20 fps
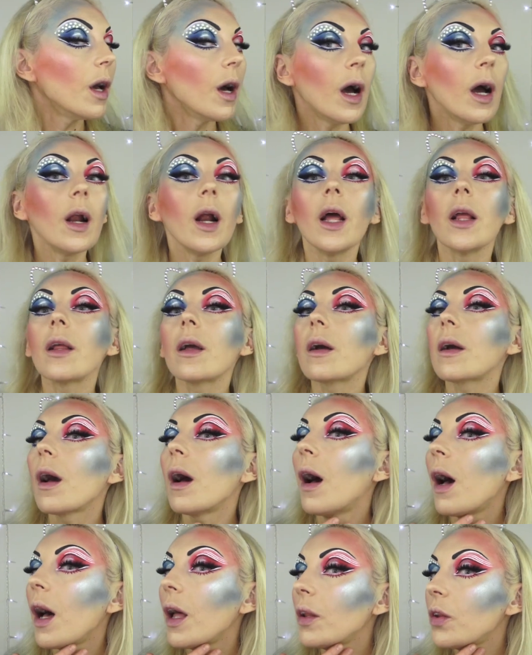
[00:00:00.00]
Alright,
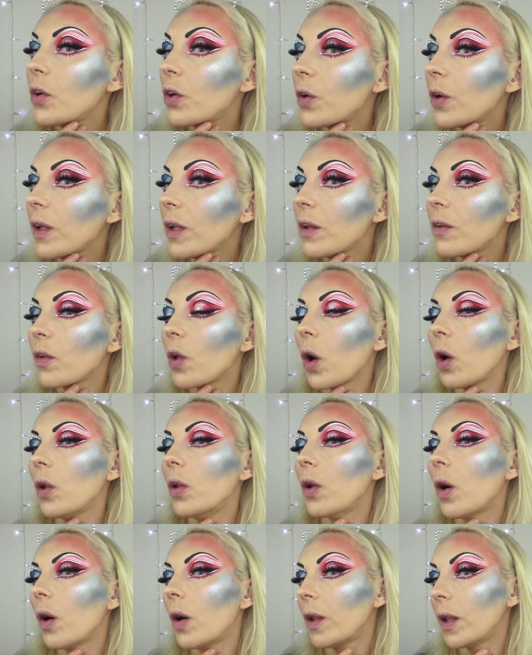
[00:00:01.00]
contouring is
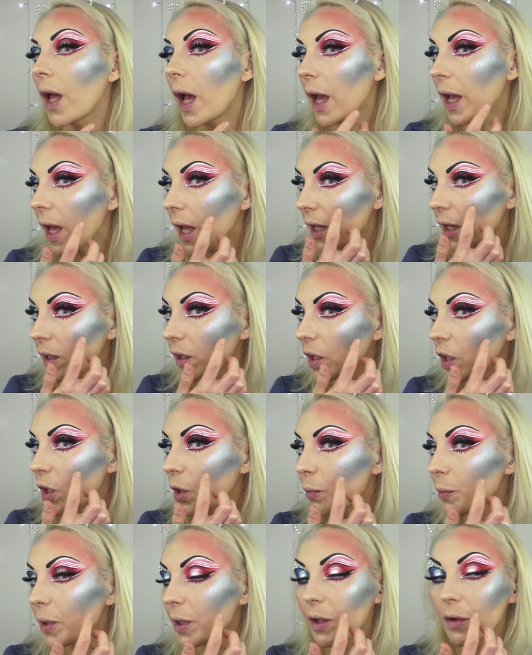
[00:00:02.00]
going on. I add a
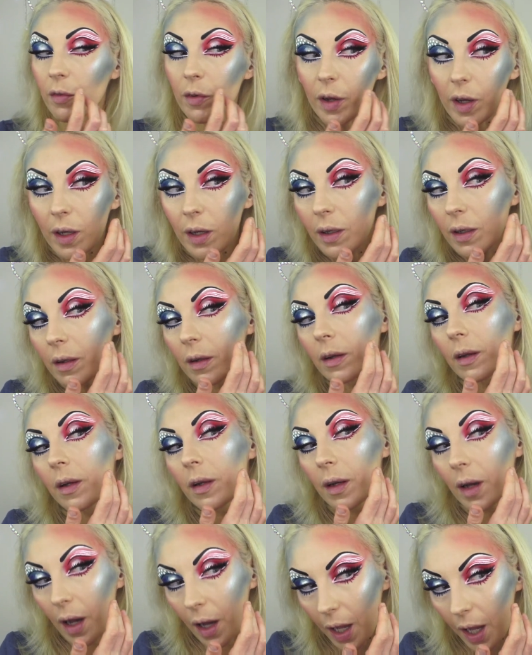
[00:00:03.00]
little bit of a
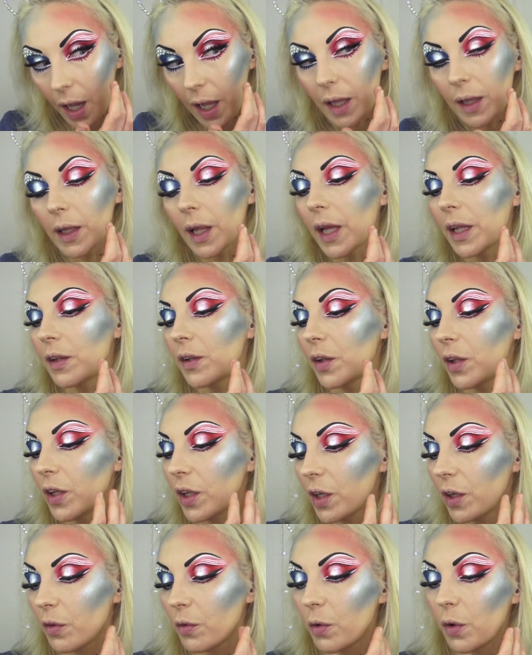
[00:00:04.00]
highlight
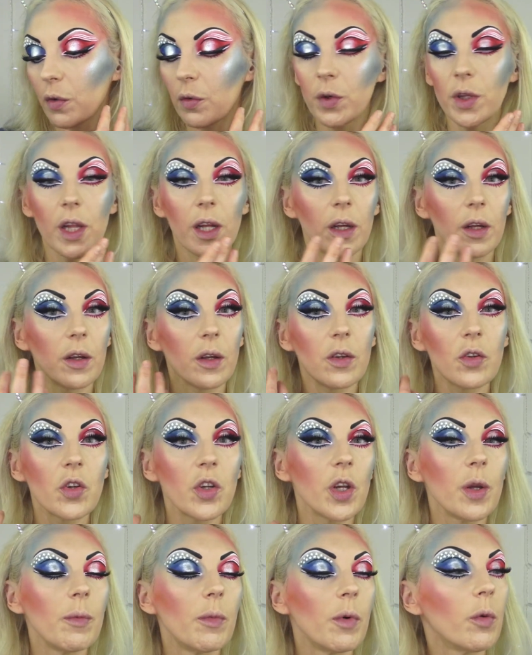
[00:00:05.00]
here with a
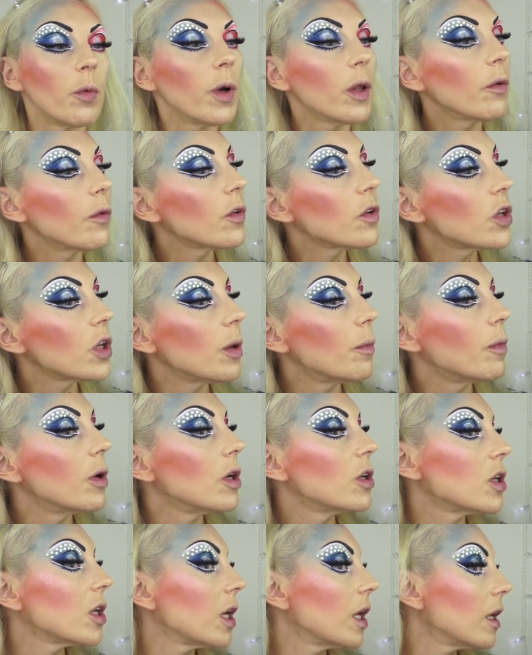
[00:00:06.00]
shimmer, one of the shimmer
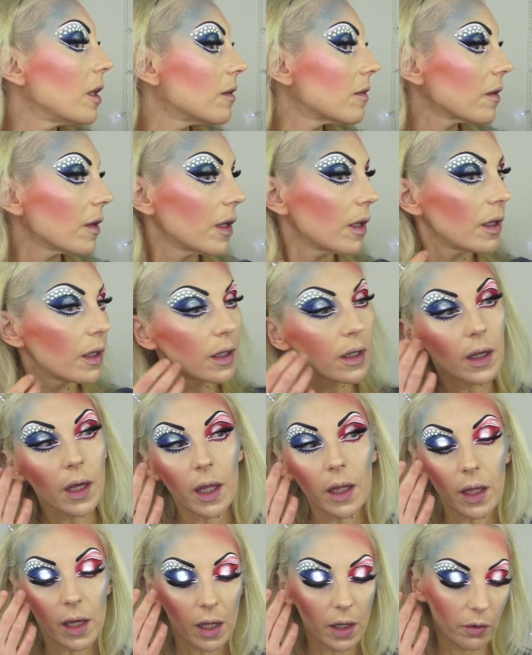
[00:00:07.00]
shades,
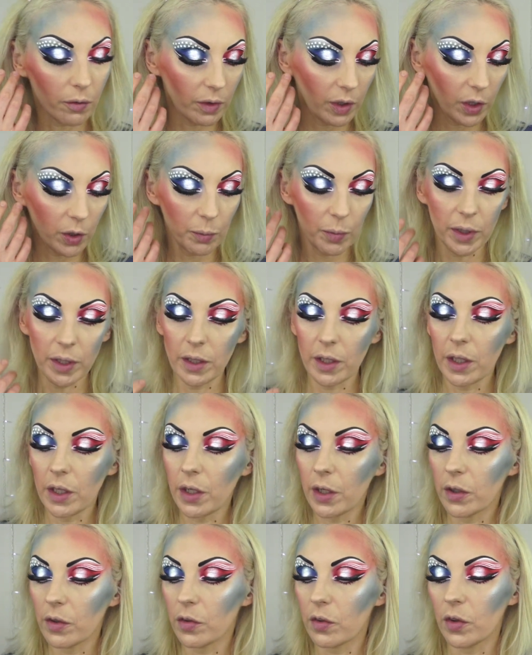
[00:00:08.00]
and kind of a little bit
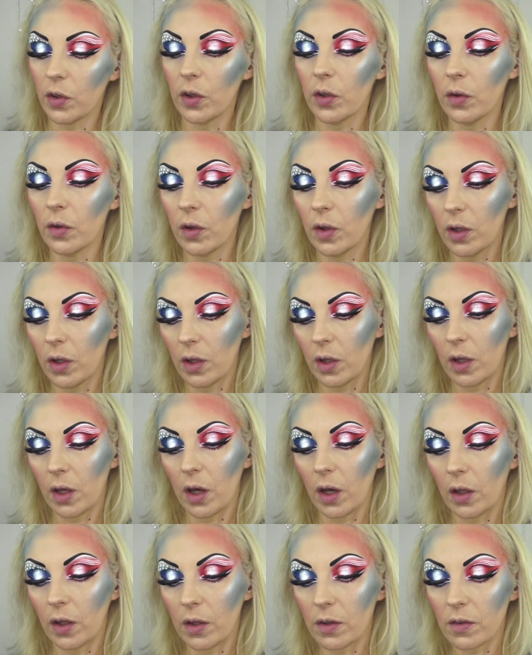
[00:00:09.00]
here too
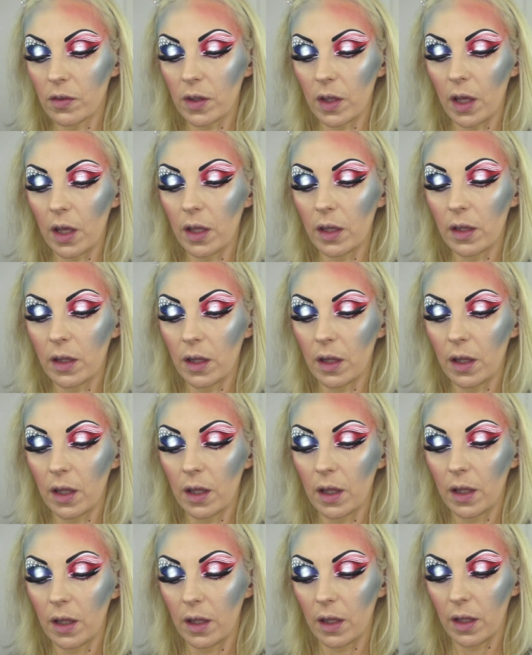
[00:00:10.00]
on the side.
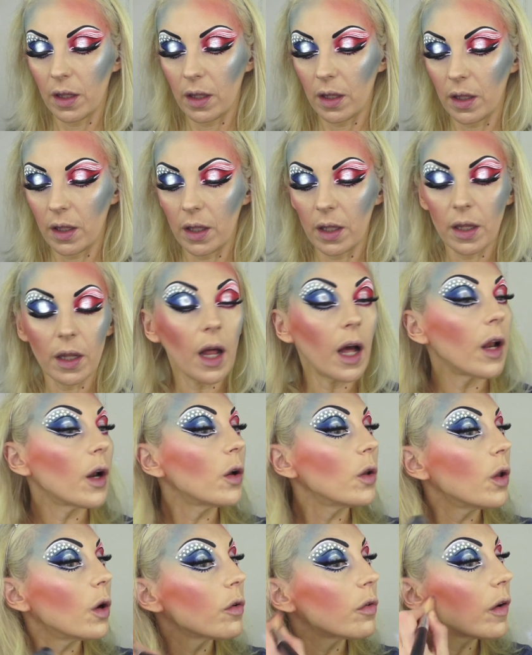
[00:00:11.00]
And I
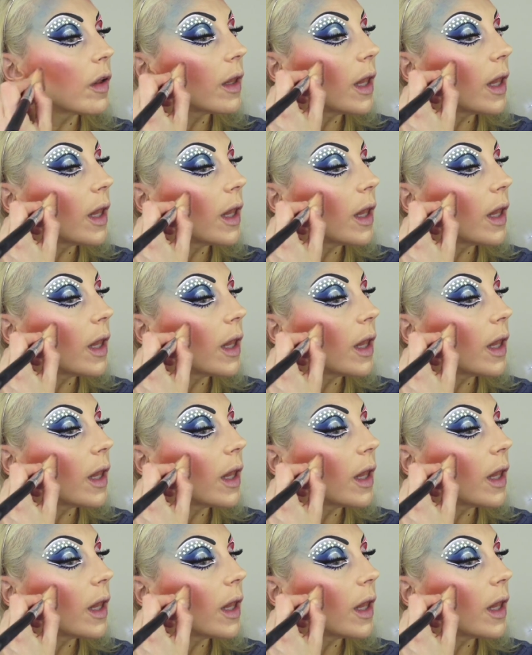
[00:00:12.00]
don't know if I